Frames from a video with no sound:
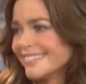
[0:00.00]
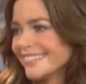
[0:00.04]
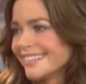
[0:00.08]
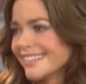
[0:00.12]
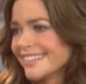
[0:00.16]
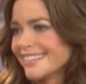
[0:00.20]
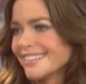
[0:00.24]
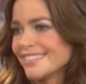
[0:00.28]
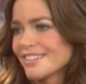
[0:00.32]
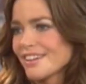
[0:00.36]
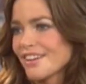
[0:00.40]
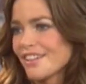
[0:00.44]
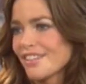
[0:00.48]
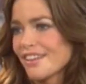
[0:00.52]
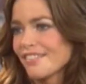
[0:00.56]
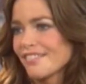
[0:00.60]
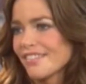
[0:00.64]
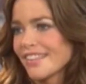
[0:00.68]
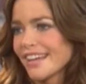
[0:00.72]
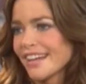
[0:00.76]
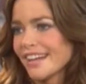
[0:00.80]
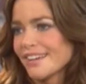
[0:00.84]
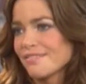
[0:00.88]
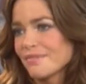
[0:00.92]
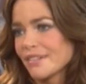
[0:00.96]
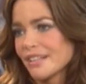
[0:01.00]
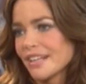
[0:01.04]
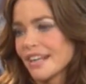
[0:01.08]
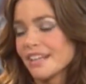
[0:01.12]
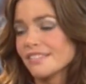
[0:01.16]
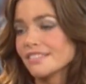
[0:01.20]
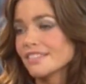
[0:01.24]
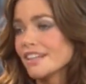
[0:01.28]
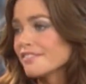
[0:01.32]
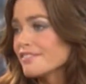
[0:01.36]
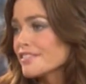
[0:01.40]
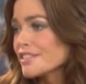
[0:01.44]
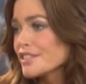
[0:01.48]
and all of that. But
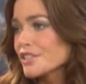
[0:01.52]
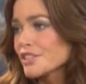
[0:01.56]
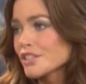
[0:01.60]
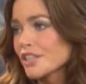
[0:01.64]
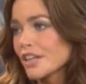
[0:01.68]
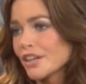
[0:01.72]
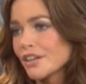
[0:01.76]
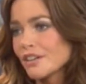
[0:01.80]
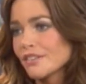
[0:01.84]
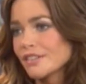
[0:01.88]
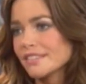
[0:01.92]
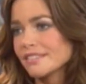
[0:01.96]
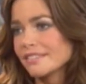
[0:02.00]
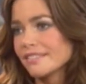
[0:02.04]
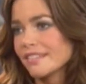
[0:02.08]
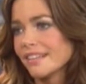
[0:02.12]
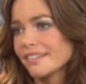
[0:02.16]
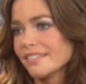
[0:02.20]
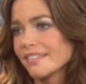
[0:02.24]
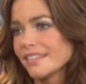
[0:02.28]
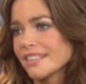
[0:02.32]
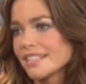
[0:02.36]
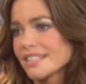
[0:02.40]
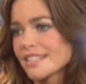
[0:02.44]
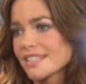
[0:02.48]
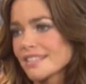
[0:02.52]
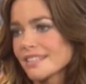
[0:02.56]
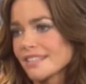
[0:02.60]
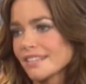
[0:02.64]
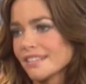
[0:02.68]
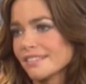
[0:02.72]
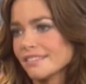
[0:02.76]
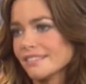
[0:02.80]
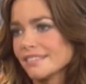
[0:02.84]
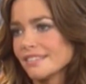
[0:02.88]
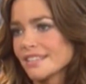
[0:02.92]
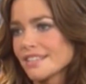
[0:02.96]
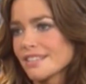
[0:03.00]
I love the show and, and think it's
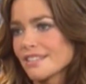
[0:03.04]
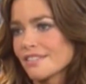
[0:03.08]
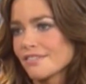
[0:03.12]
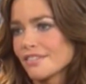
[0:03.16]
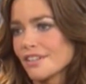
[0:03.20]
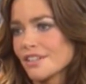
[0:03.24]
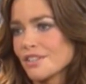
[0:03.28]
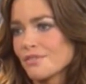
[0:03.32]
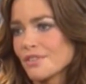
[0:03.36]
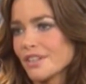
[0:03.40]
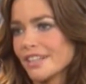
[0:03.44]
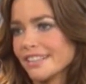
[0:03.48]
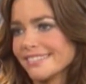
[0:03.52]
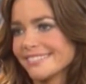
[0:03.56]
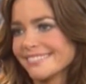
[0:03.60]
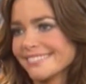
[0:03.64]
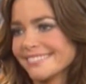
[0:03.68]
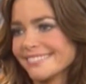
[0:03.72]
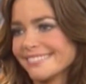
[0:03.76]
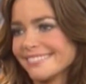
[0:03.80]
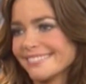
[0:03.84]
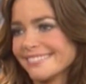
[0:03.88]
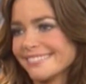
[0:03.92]
a it's a fun one. So